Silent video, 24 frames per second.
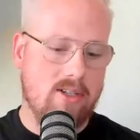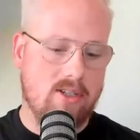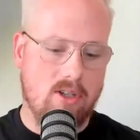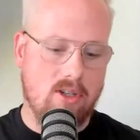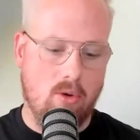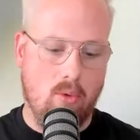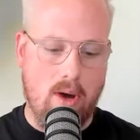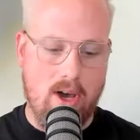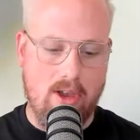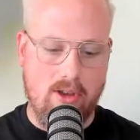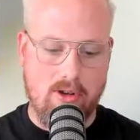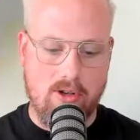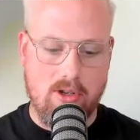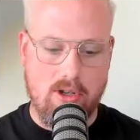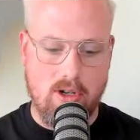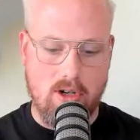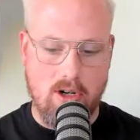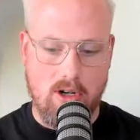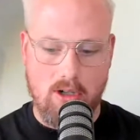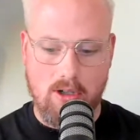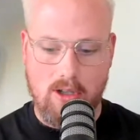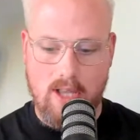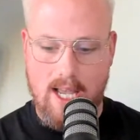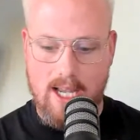So whether
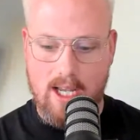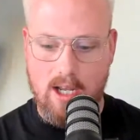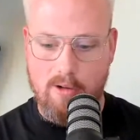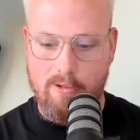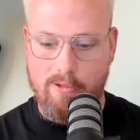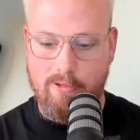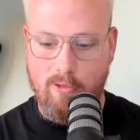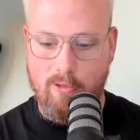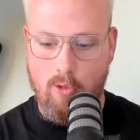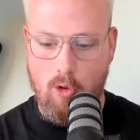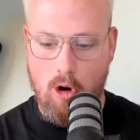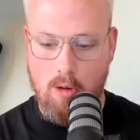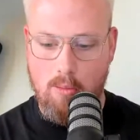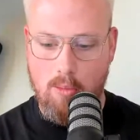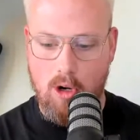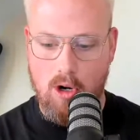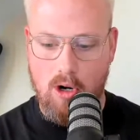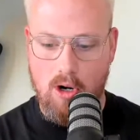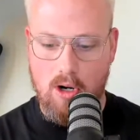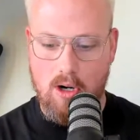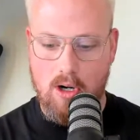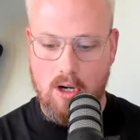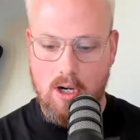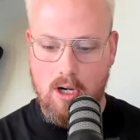you're like a
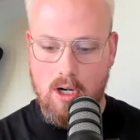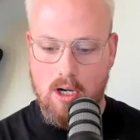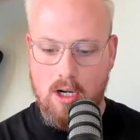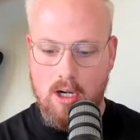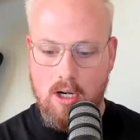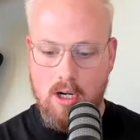former